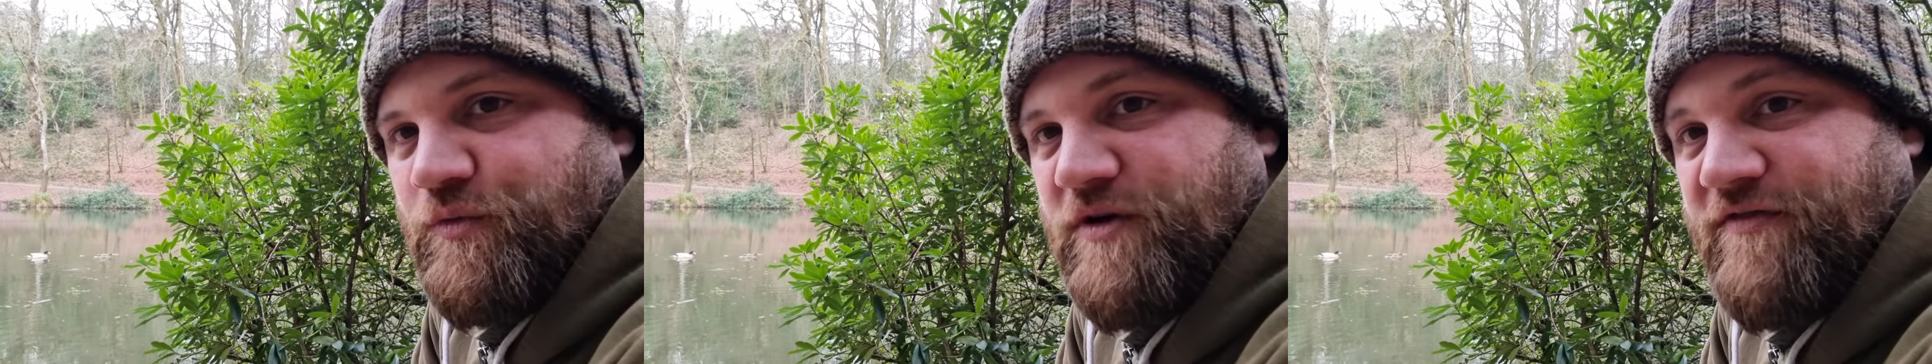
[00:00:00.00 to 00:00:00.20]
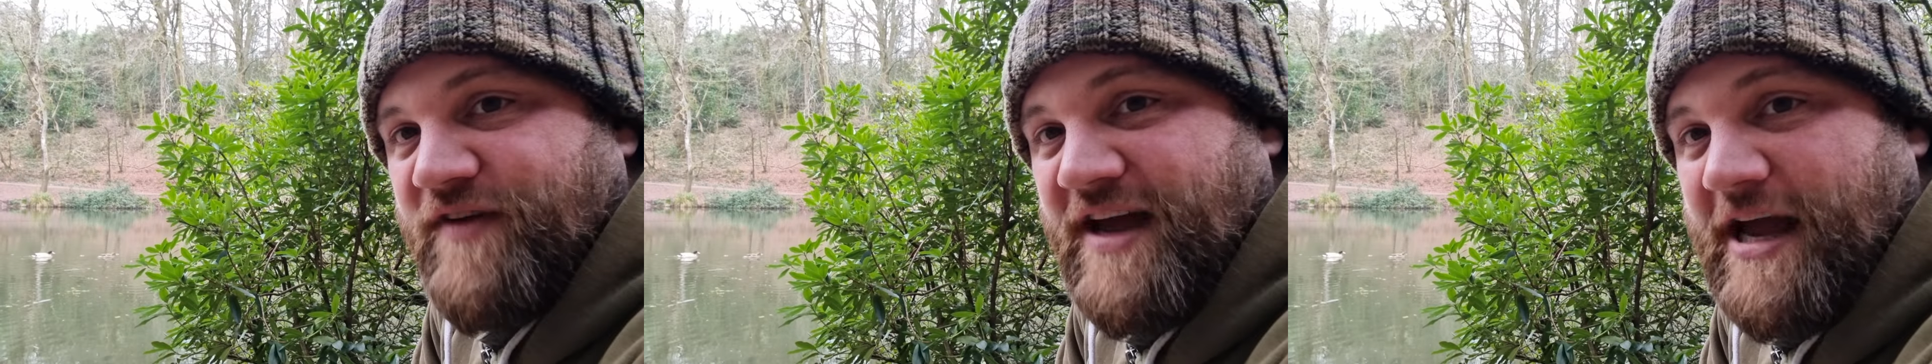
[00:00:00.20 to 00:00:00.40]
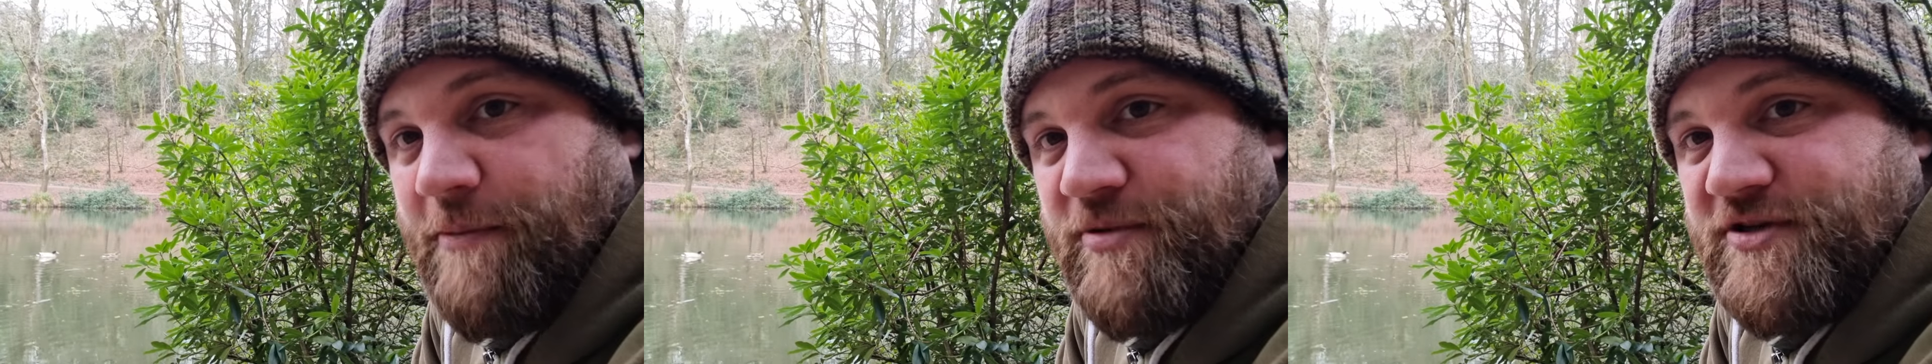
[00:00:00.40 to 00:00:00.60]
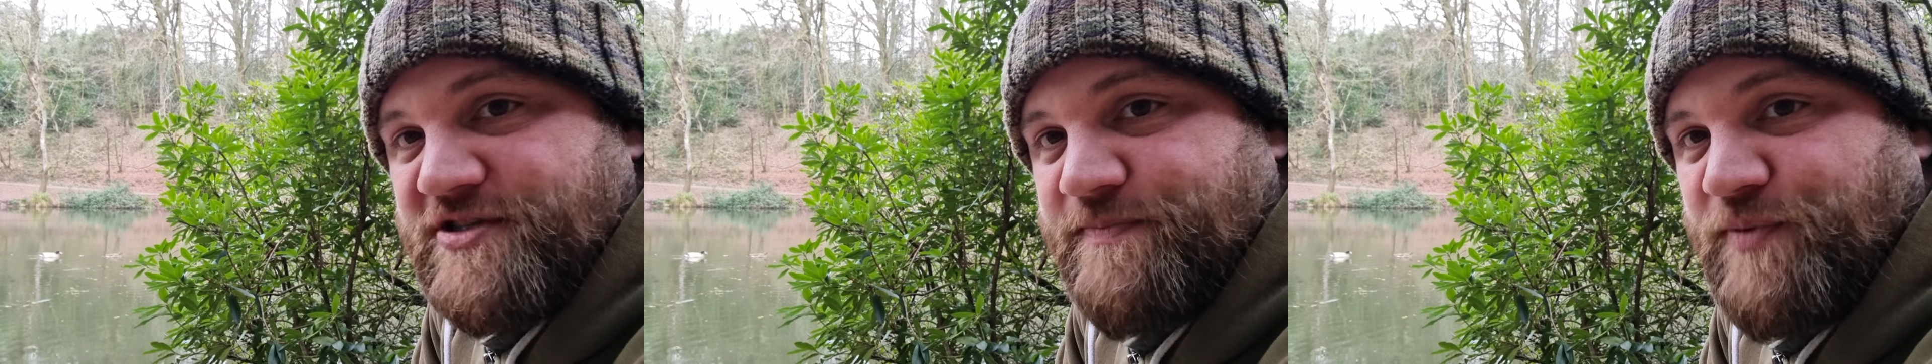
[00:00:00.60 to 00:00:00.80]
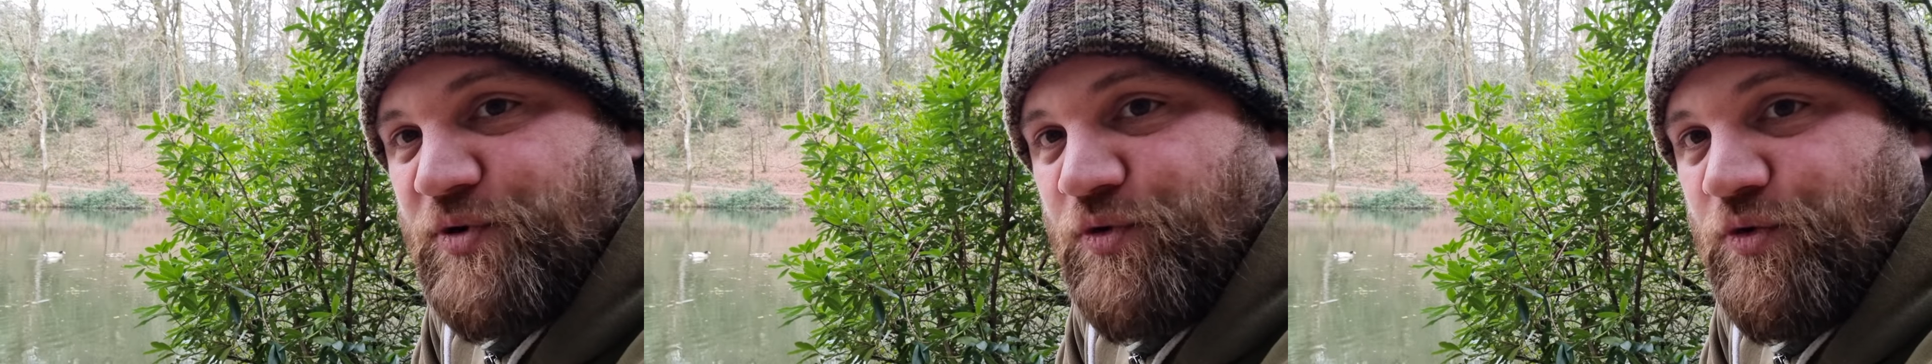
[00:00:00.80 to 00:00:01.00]
With
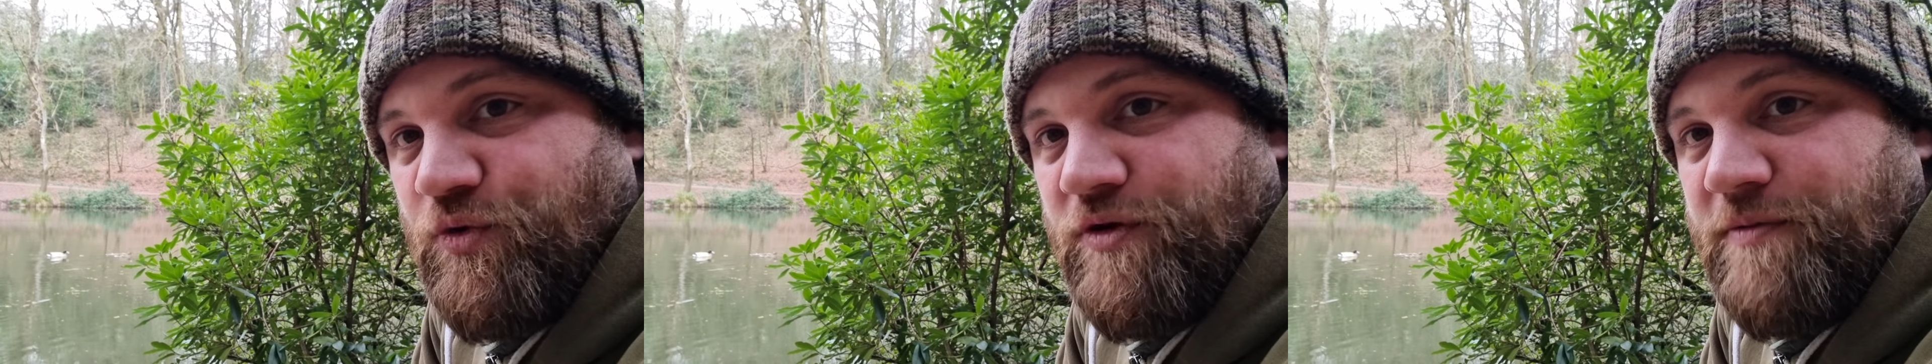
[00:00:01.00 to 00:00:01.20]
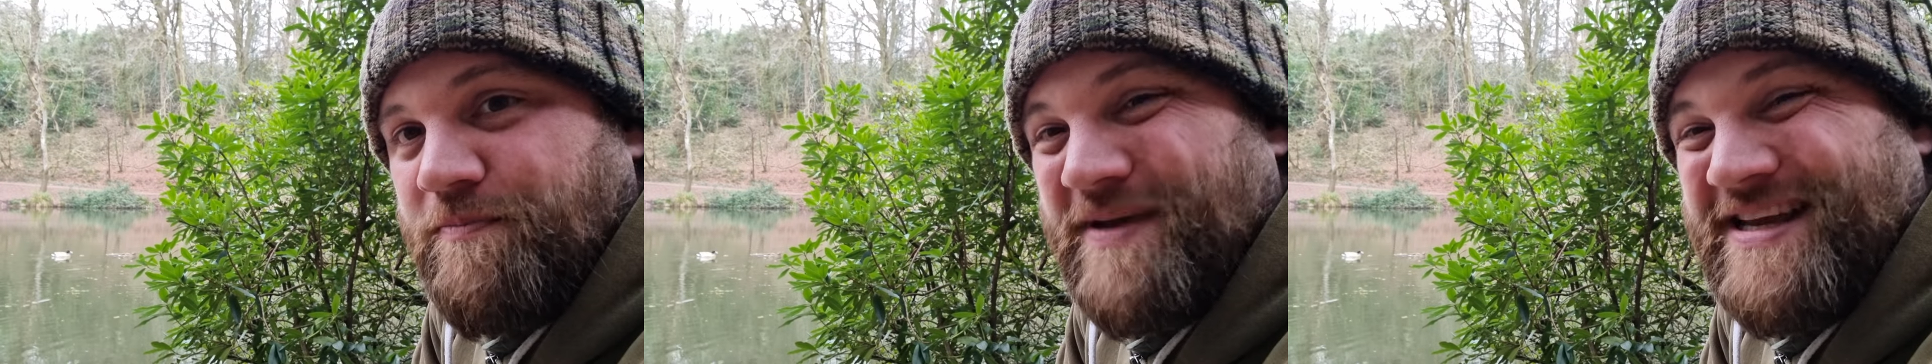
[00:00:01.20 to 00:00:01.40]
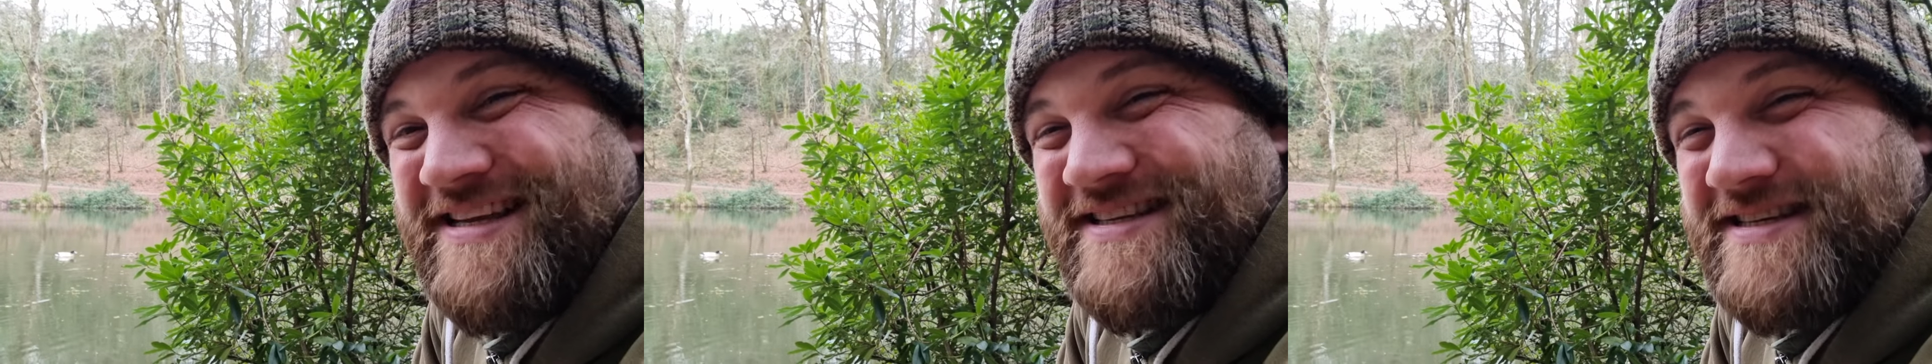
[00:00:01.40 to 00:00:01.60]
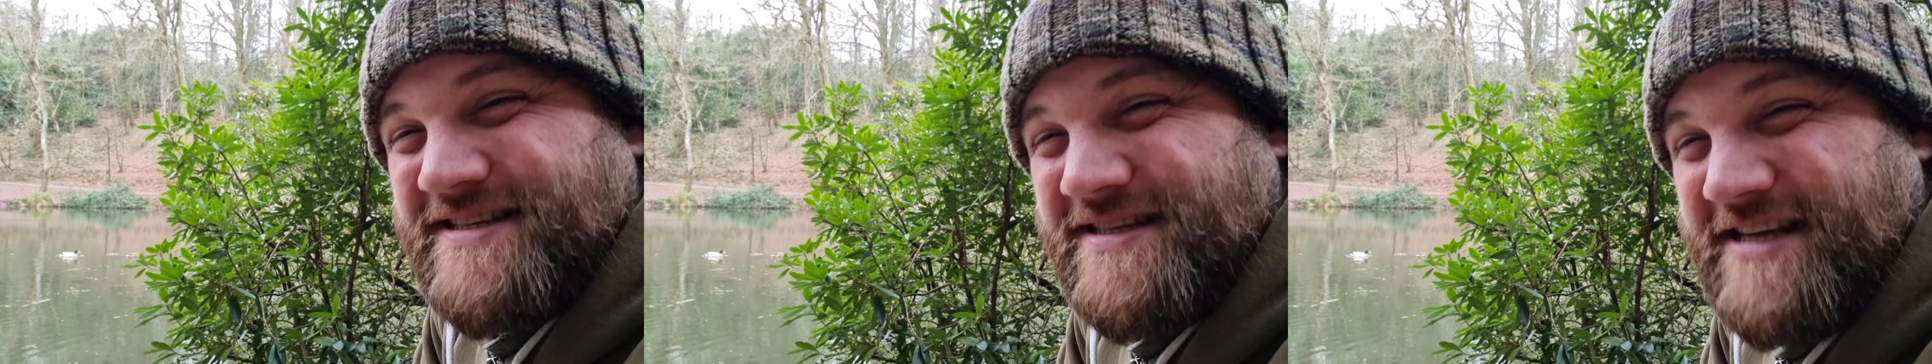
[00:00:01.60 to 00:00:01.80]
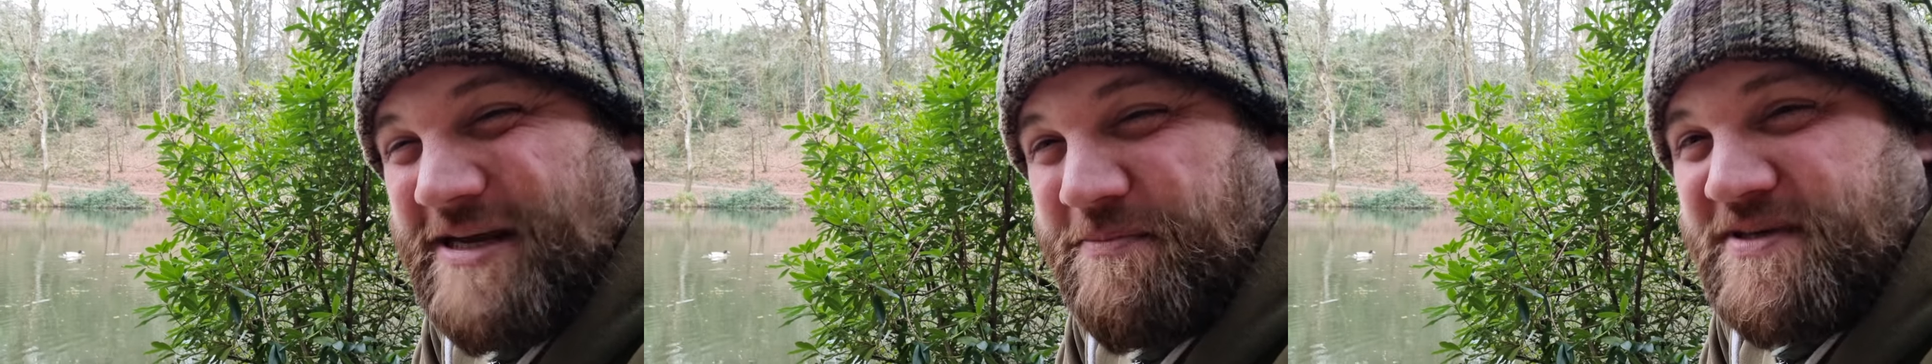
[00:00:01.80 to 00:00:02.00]
Abbots Pool being
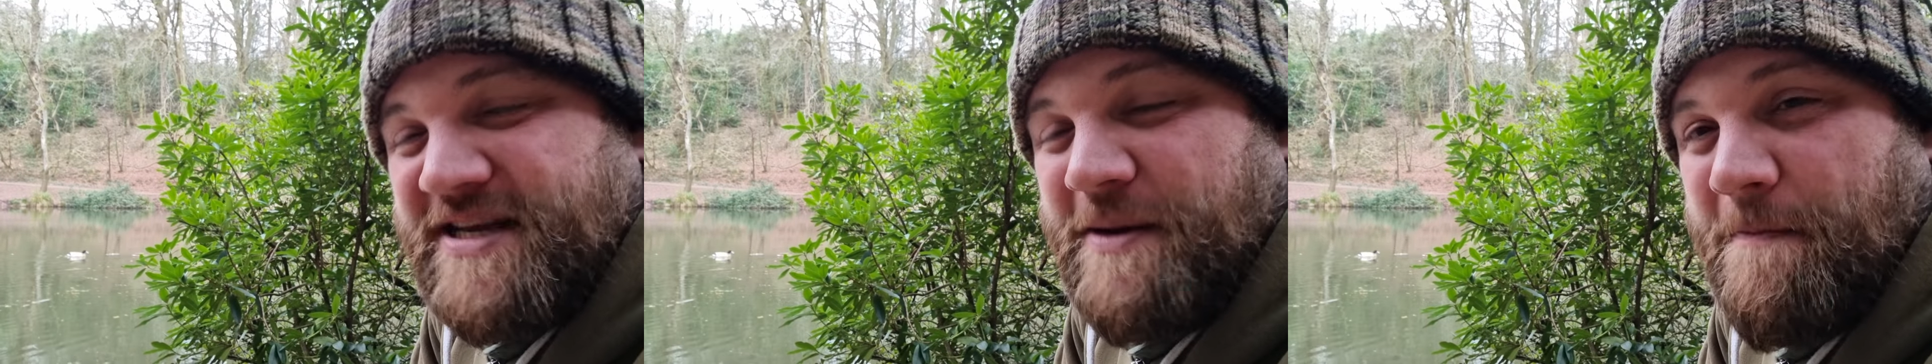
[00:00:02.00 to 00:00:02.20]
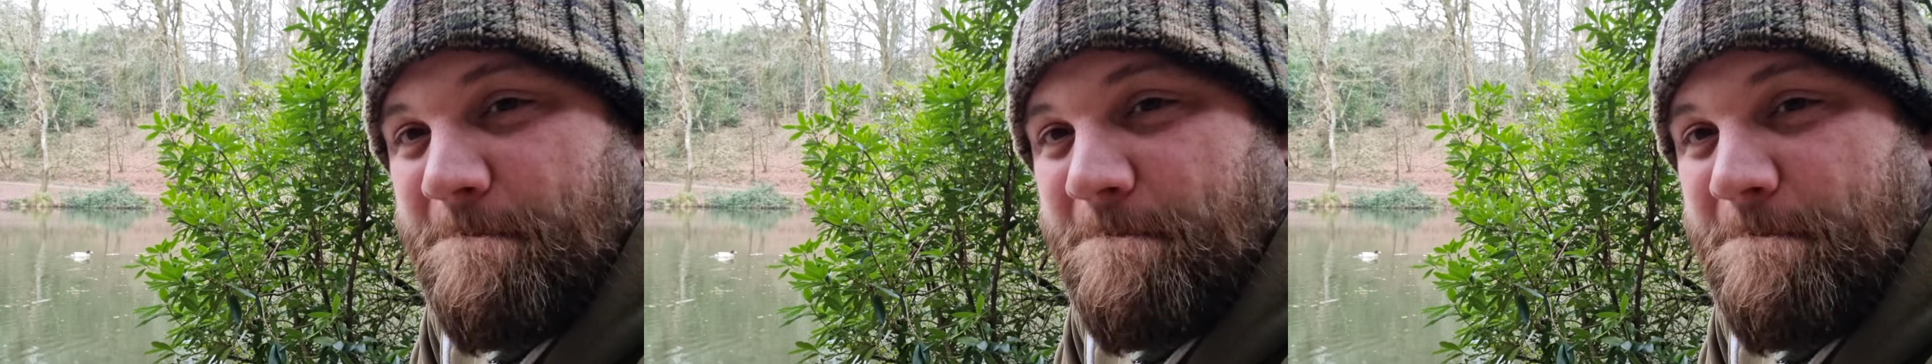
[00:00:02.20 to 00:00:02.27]
steeped